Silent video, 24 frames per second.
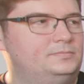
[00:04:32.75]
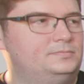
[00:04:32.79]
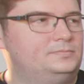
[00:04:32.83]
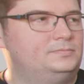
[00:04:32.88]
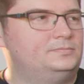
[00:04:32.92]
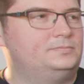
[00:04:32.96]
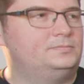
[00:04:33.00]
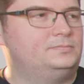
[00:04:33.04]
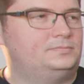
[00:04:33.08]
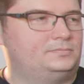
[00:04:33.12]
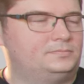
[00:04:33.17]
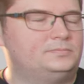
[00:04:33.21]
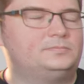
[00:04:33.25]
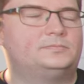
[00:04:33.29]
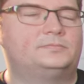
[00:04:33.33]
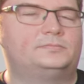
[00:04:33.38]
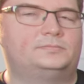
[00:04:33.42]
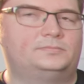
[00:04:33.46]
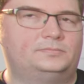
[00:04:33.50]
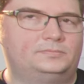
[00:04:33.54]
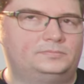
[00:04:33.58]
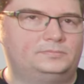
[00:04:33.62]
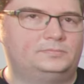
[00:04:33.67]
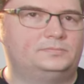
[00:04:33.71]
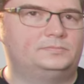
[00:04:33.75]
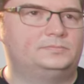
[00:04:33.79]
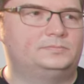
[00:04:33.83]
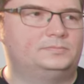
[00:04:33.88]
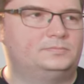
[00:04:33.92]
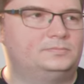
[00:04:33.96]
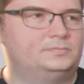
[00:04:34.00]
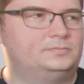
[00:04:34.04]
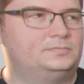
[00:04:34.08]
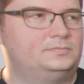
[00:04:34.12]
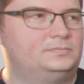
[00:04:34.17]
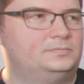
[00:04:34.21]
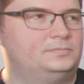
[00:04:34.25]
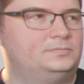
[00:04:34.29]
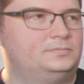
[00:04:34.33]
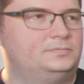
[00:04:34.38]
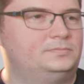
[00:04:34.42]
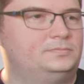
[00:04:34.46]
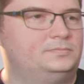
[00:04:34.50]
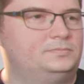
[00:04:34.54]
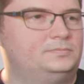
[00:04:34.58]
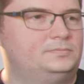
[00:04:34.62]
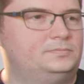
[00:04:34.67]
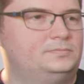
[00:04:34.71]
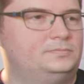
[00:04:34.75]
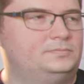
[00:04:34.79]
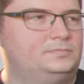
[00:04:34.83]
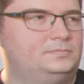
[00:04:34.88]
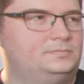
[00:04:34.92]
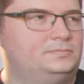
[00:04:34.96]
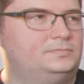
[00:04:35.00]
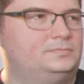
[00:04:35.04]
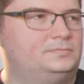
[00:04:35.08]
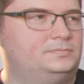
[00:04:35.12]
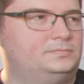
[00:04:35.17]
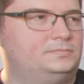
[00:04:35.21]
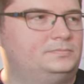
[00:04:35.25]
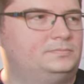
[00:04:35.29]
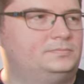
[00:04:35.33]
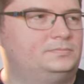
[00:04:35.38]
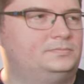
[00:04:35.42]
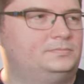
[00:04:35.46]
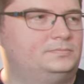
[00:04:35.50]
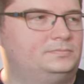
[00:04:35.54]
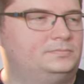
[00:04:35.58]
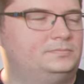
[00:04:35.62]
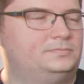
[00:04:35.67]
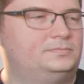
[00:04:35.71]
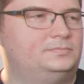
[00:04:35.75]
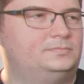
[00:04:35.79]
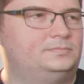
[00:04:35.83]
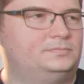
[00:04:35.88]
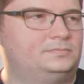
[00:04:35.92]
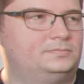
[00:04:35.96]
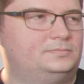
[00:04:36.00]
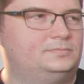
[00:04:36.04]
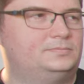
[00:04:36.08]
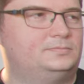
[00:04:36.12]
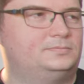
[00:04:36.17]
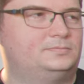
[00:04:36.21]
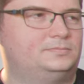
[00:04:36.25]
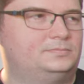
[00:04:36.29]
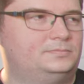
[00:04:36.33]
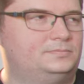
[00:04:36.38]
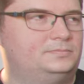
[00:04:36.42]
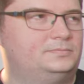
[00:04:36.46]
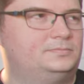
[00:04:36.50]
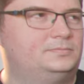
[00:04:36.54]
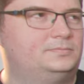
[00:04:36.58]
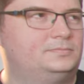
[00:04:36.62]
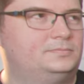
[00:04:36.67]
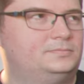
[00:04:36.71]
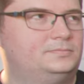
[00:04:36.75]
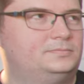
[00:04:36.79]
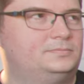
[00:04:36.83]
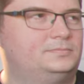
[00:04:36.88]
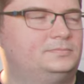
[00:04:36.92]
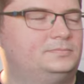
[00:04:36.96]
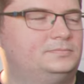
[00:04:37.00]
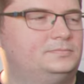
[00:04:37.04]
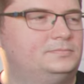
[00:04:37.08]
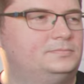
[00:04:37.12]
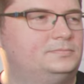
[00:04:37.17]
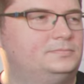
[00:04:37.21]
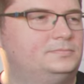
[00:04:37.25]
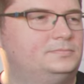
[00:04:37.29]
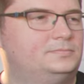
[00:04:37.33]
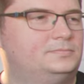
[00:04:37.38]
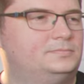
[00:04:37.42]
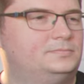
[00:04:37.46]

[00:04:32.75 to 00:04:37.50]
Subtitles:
[no speech]